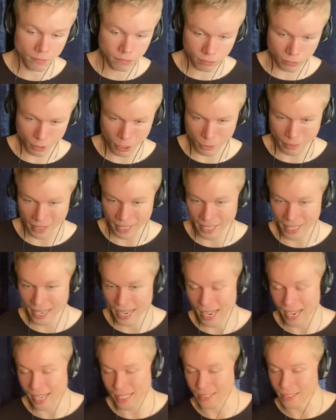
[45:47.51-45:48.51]
Excuse me, he
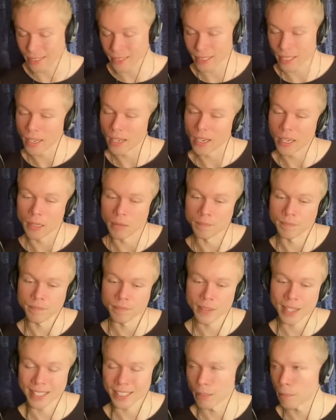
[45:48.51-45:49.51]
has
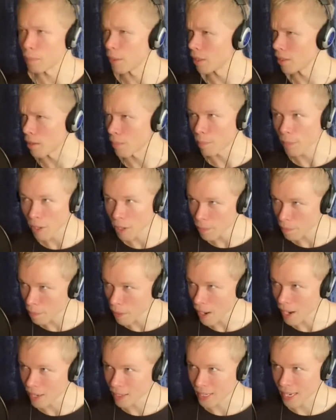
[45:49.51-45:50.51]
like the Bill and Bert
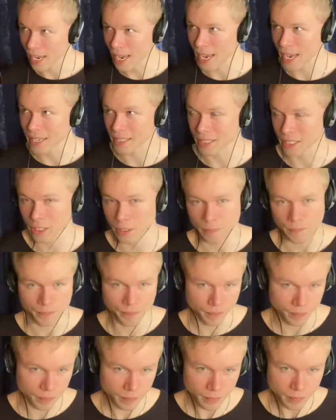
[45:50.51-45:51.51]
podcast.
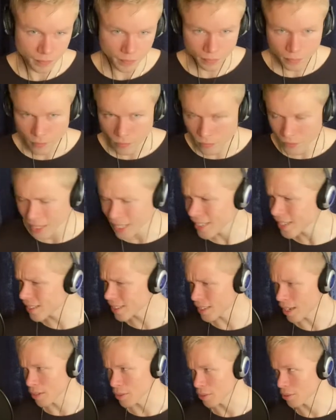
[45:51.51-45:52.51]
He does
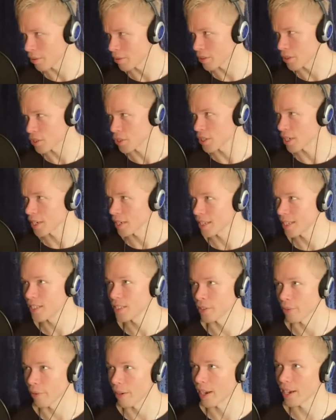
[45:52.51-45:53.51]
all sorts of shit. He's
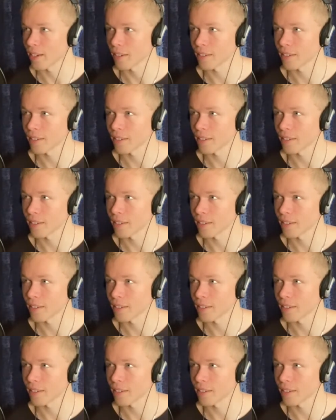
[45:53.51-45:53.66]
great.